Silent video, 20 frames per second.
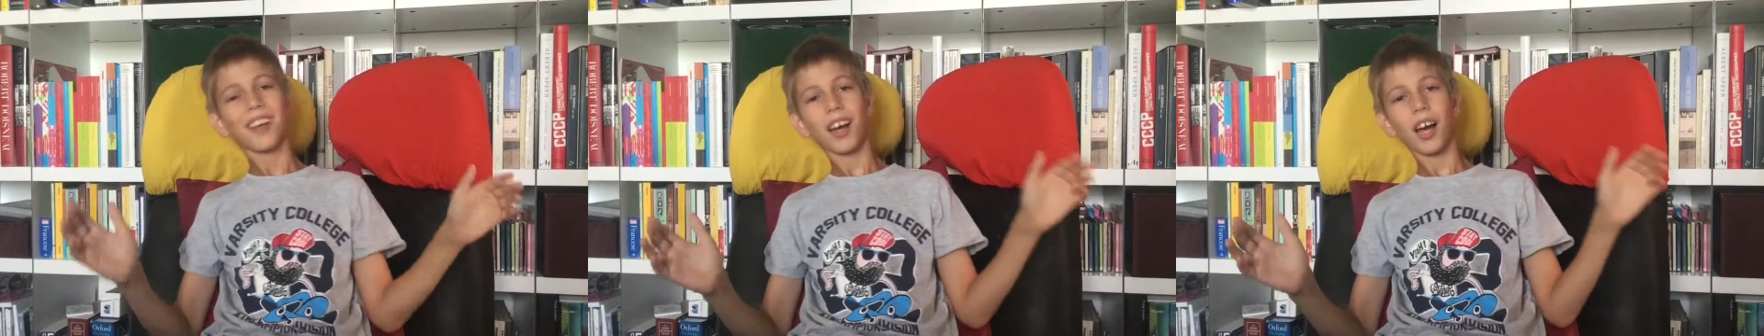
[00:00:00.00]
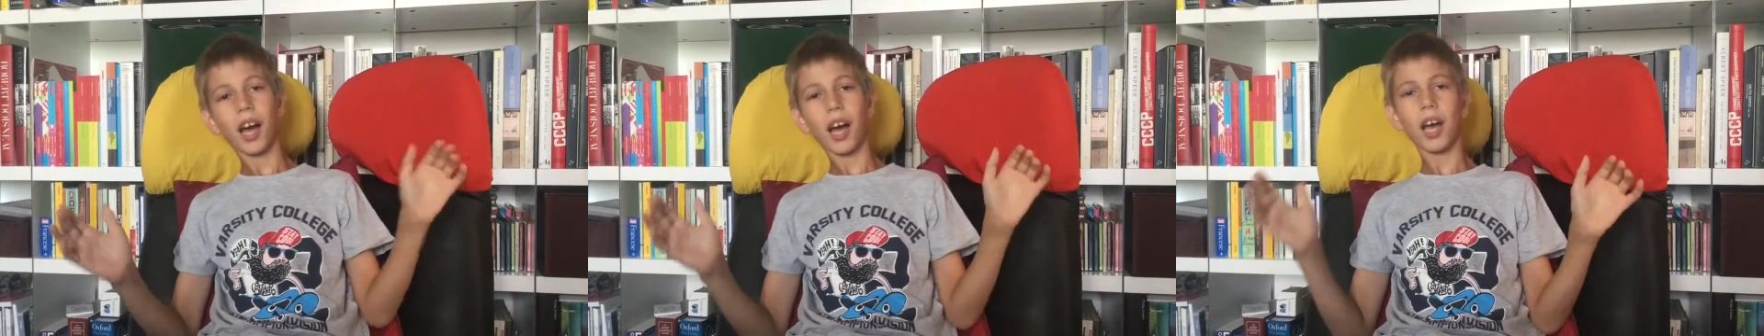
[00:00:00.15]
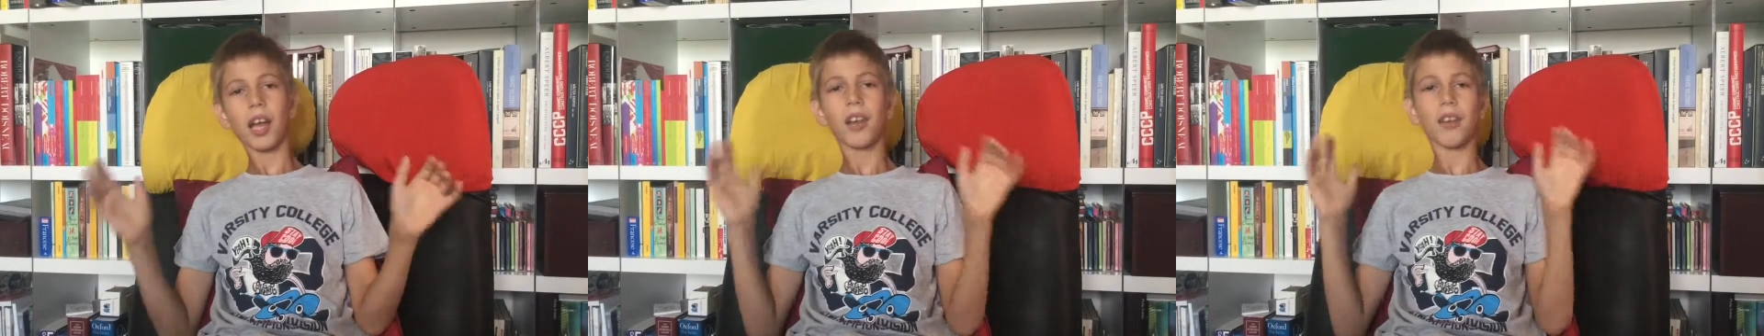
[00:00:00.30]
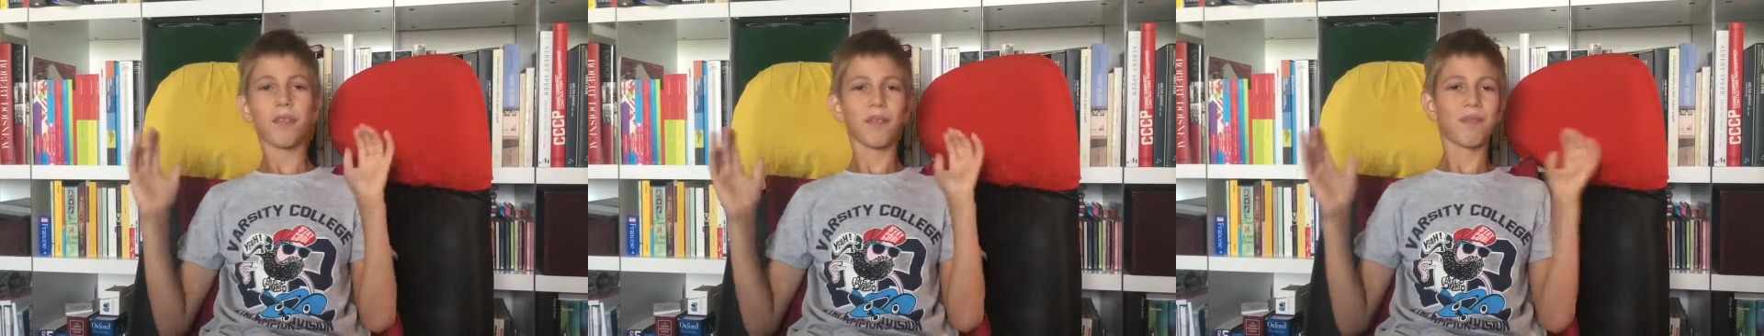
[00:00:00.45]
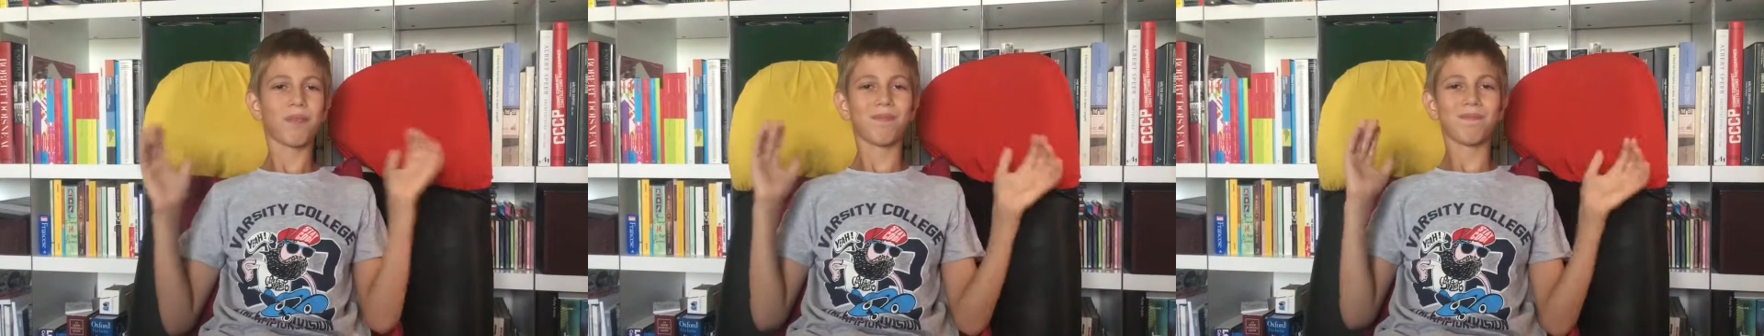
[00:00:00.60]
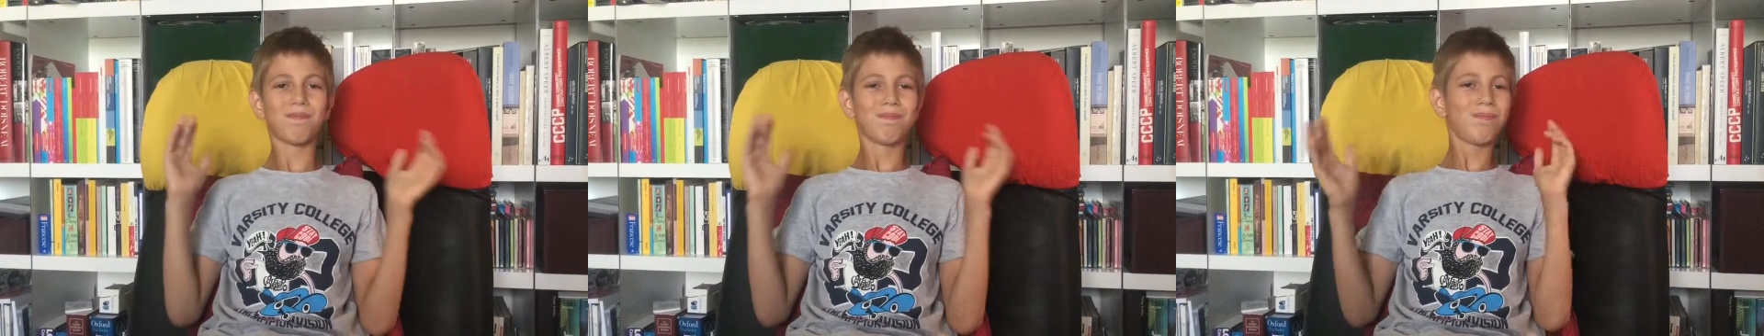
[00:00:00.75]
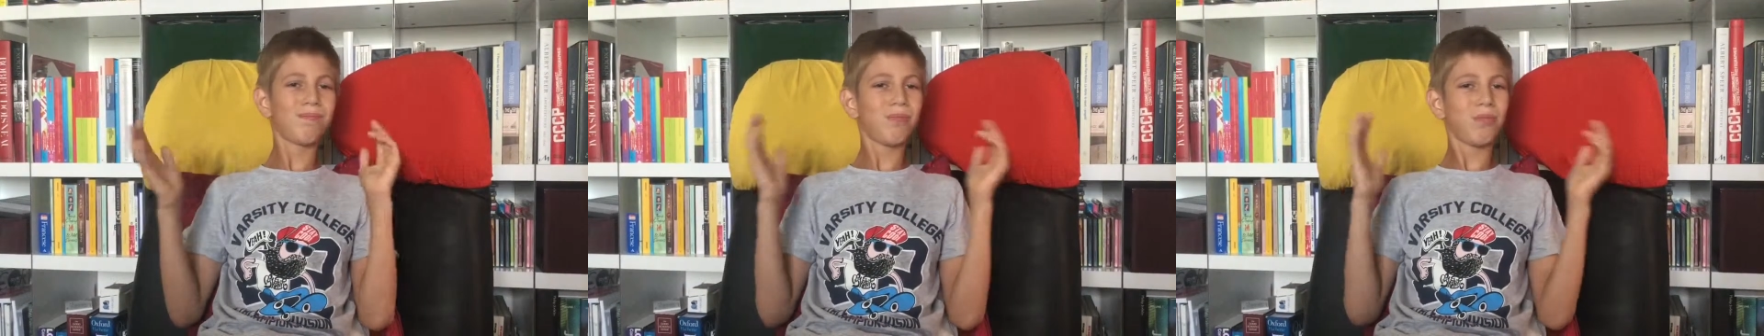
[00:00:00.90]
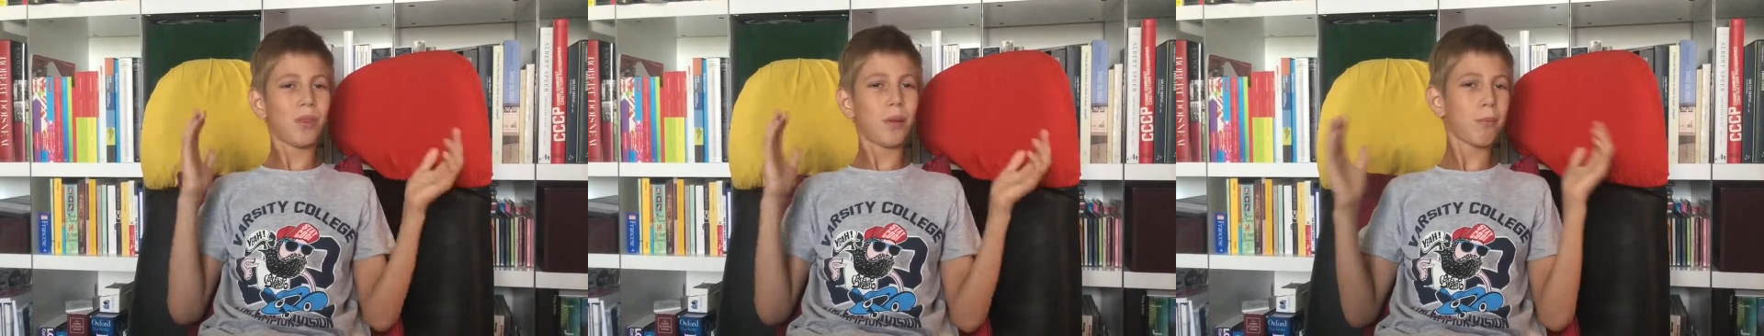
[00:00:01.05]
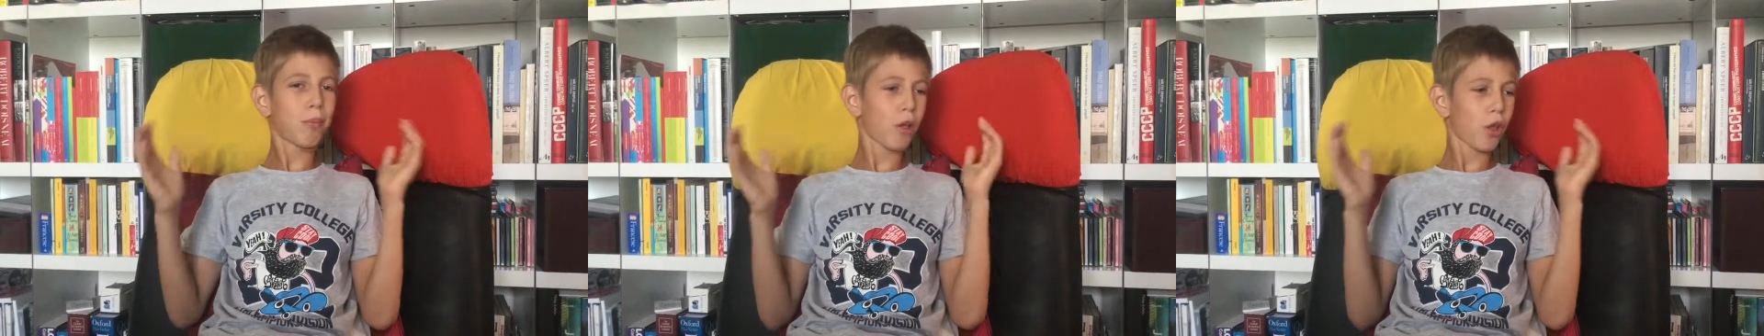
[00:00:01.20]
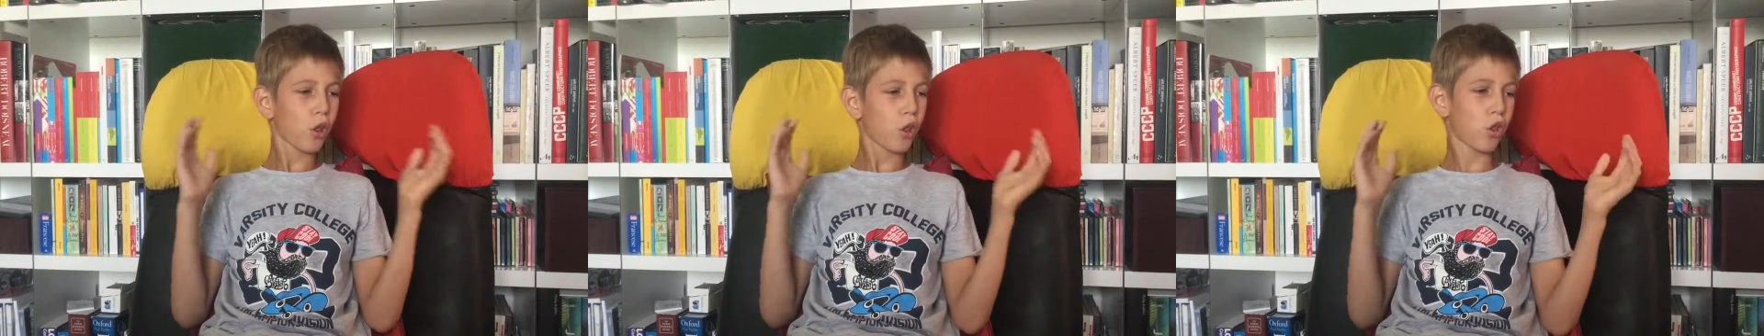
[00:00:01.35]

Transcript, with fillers: kind of a bit